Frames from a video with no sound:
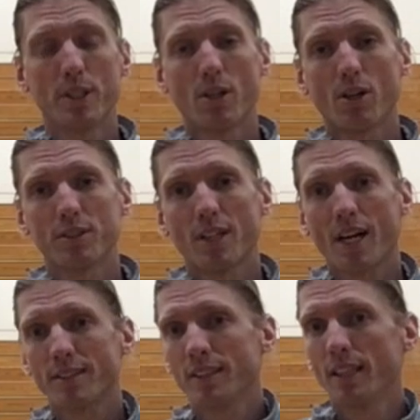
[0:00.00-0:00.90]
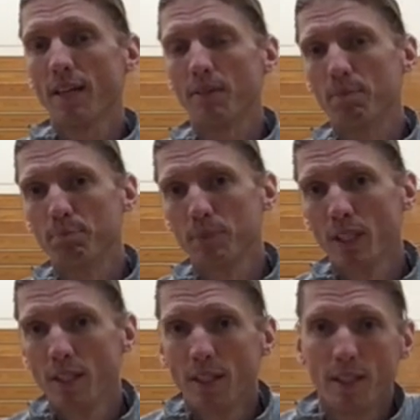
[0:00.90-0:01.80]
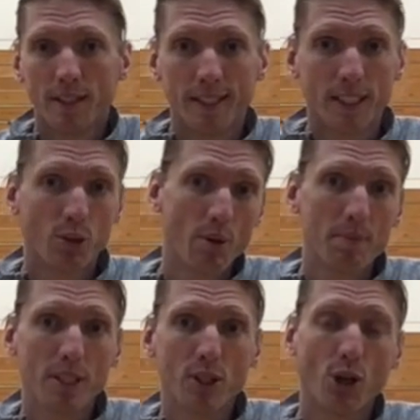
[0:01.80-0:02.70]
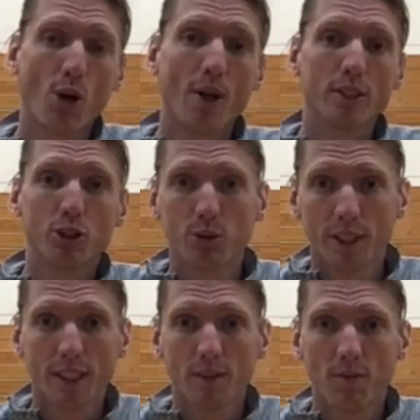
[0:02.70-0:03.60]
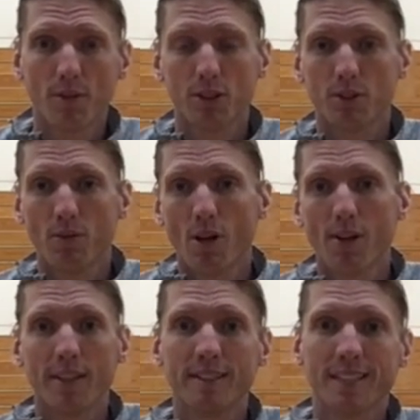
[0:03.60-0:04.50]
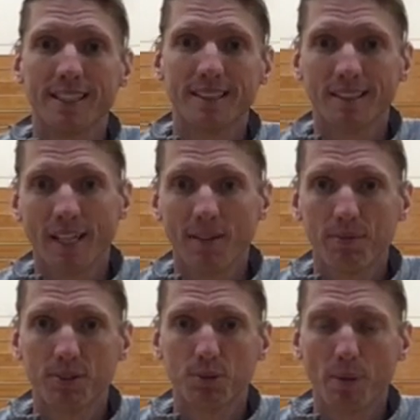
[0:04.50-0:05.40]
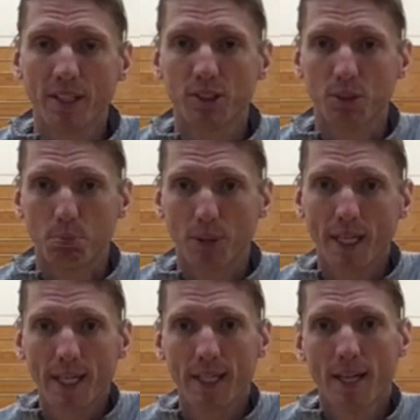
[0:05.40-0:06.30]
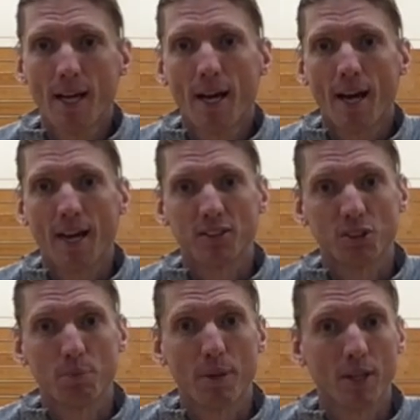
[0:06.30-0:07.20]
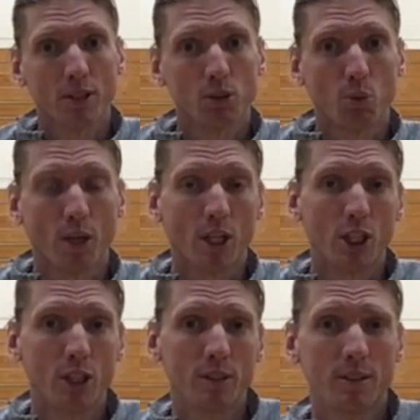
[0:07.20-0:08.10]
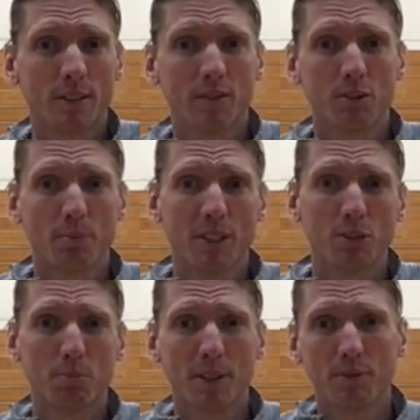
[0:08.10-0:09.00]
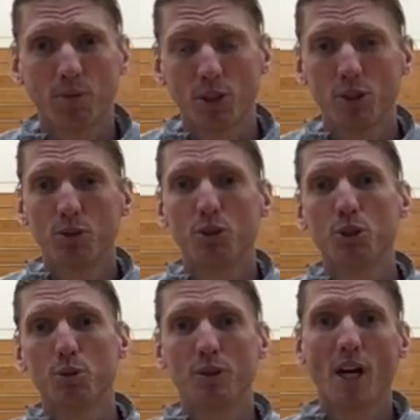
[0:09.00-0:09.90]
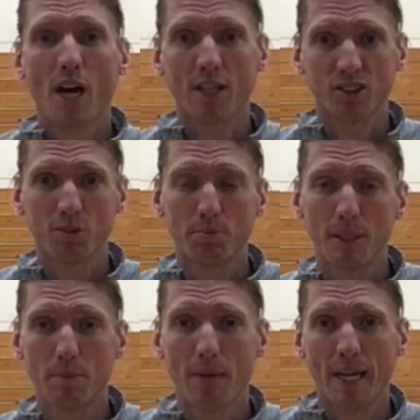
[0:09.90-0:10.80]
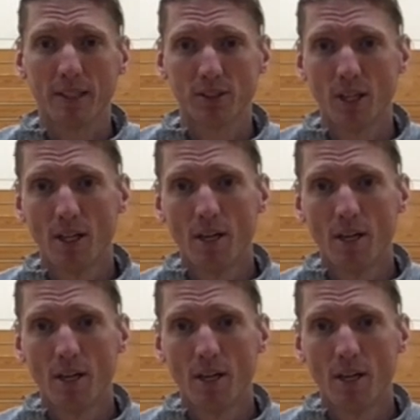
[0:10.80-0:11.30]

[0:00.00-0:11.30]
called Toss 11. The equipment you're going to need, first of all, is a safe space to play. Ask your parents where a good safe space would be for you to toss some beanbags